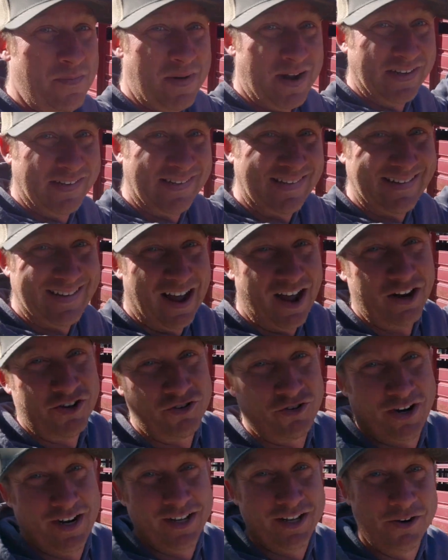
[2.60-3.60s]
my stock
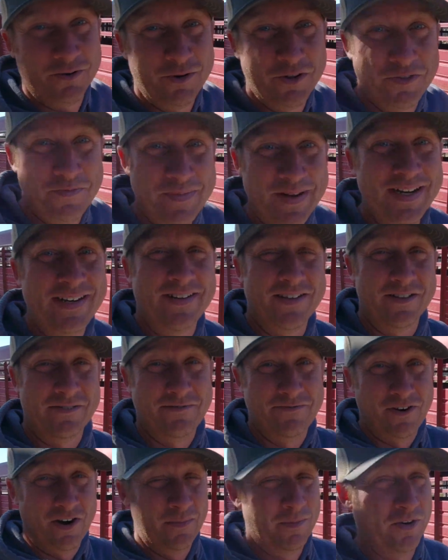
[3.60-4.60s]
trailer with me to the
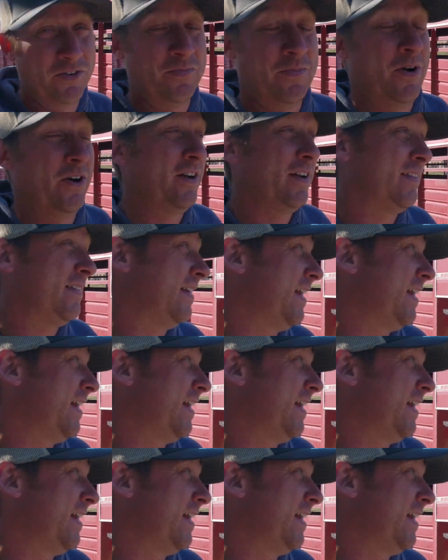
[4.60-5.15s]
farmer's market